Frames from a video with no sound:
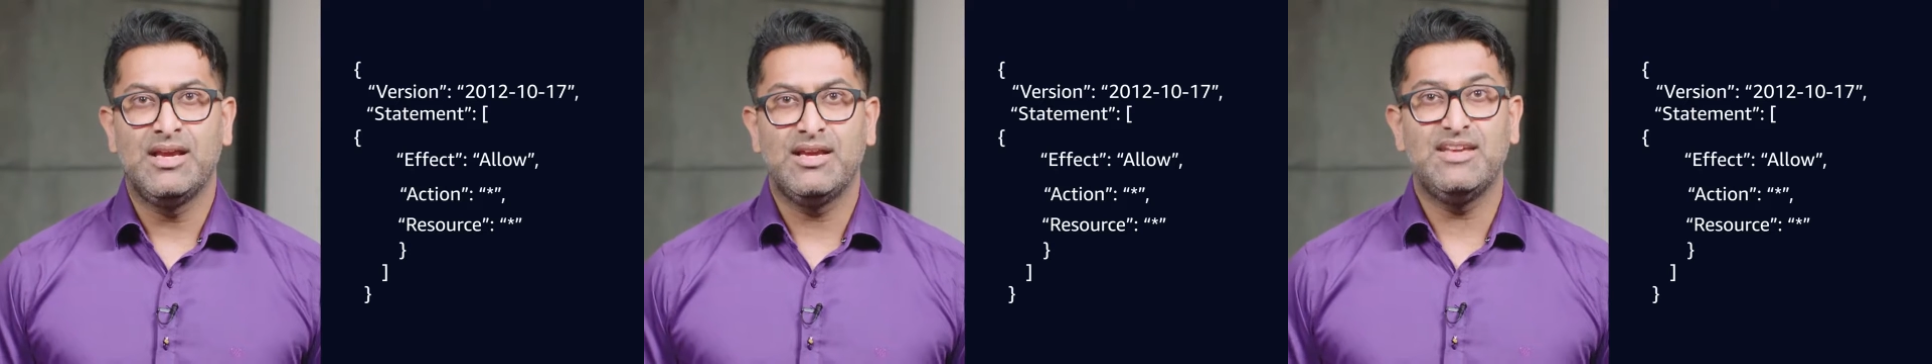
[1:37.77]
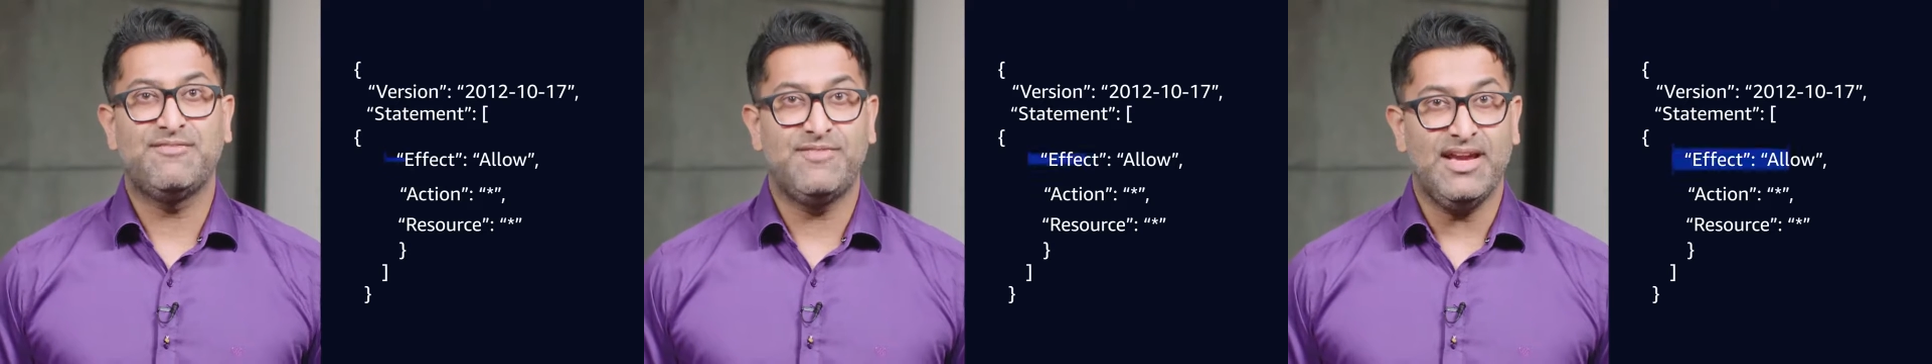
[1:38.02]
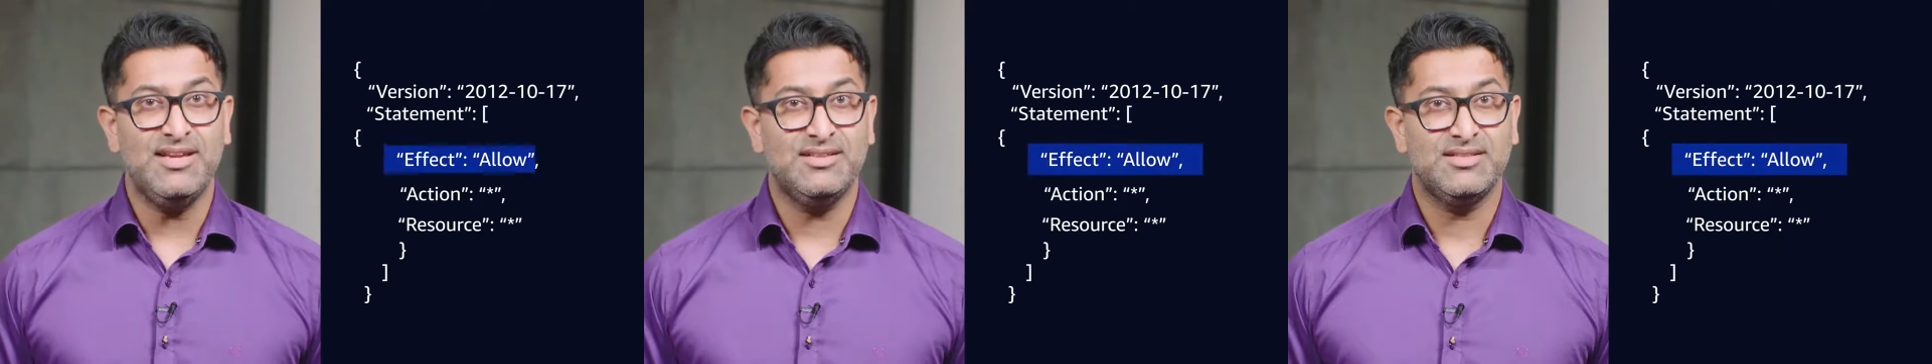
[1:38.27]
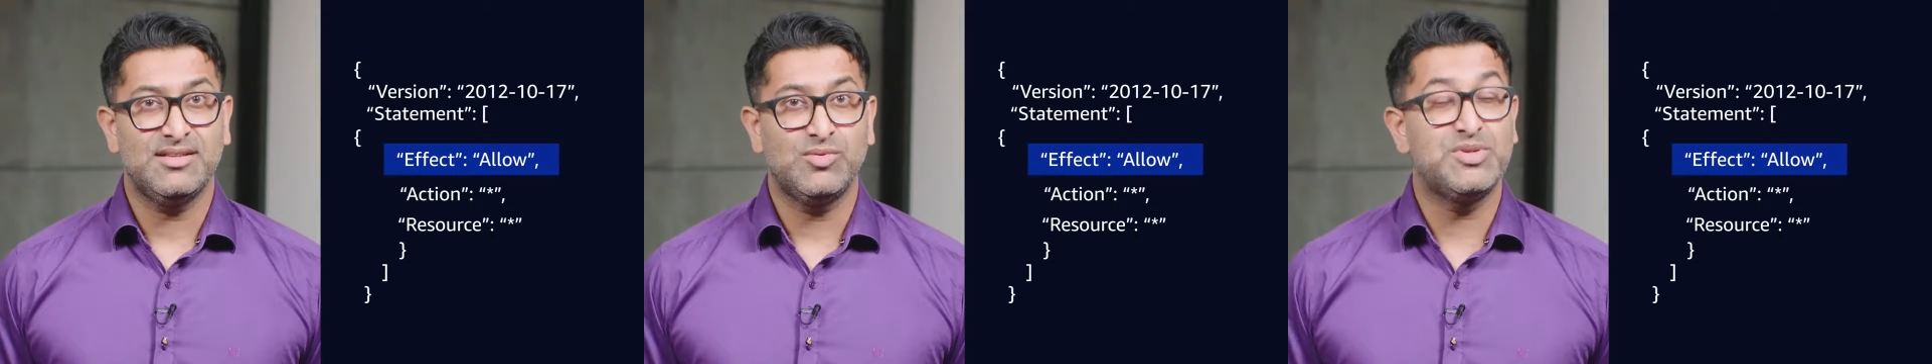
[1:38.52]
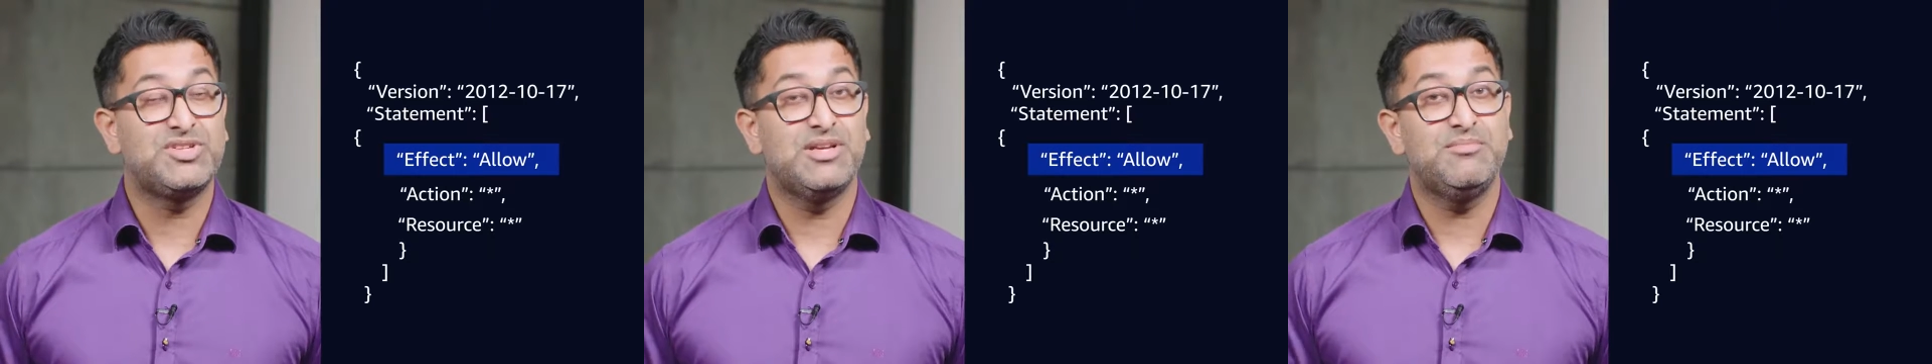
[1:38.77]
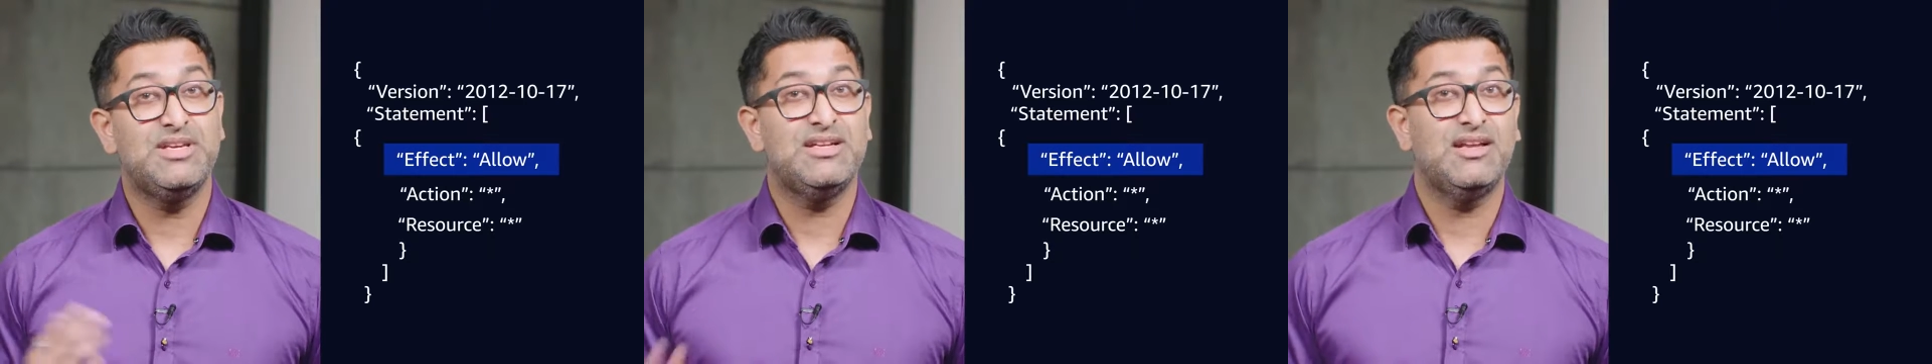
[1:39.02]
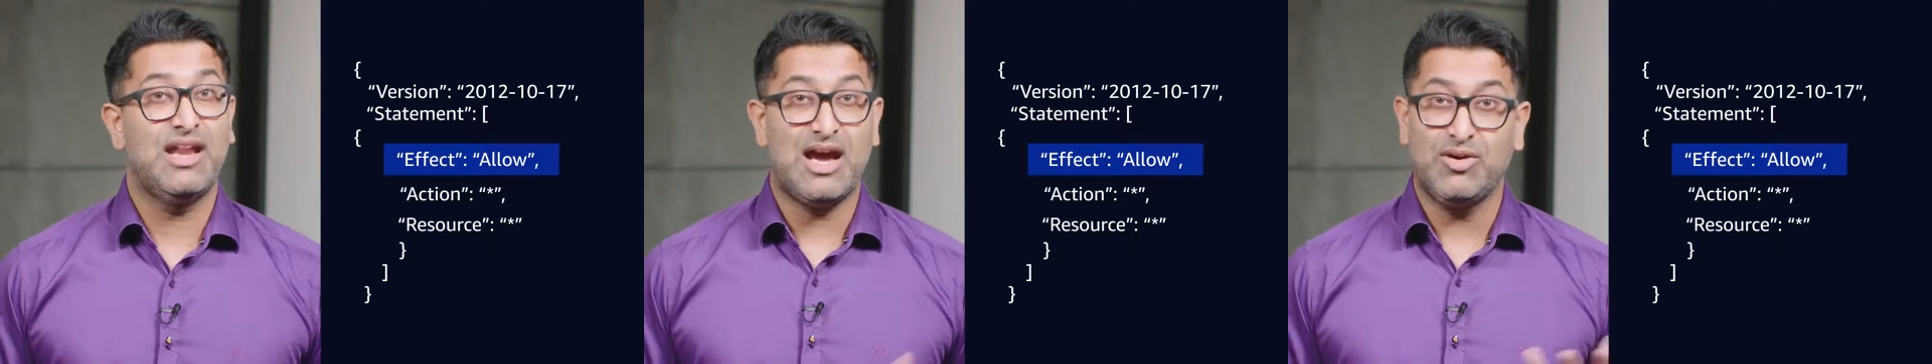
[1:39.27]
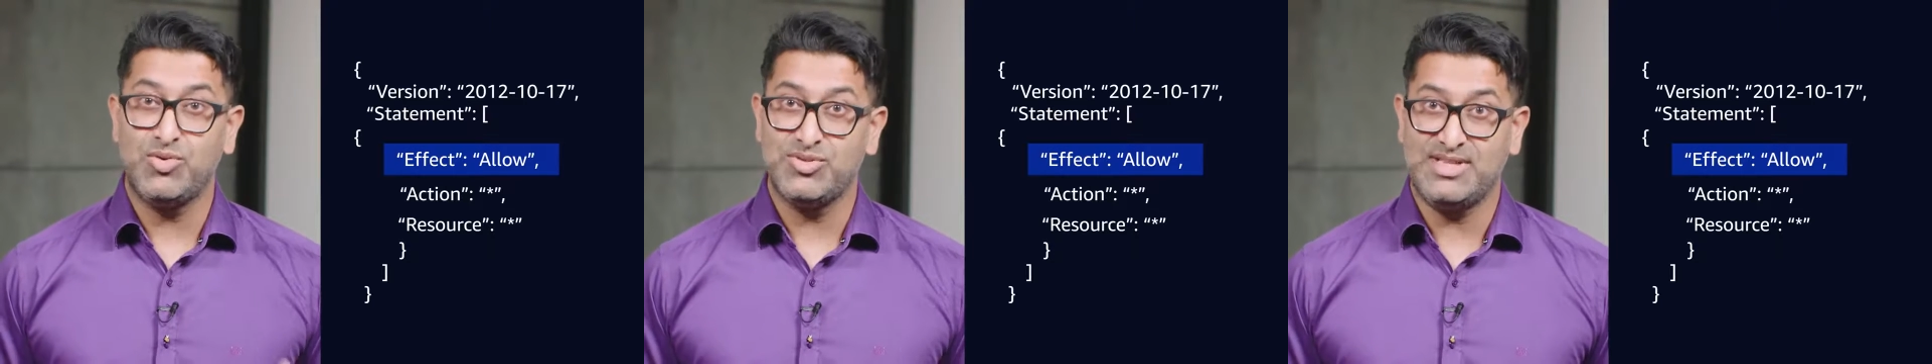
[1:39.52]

Effect, which can be an allow or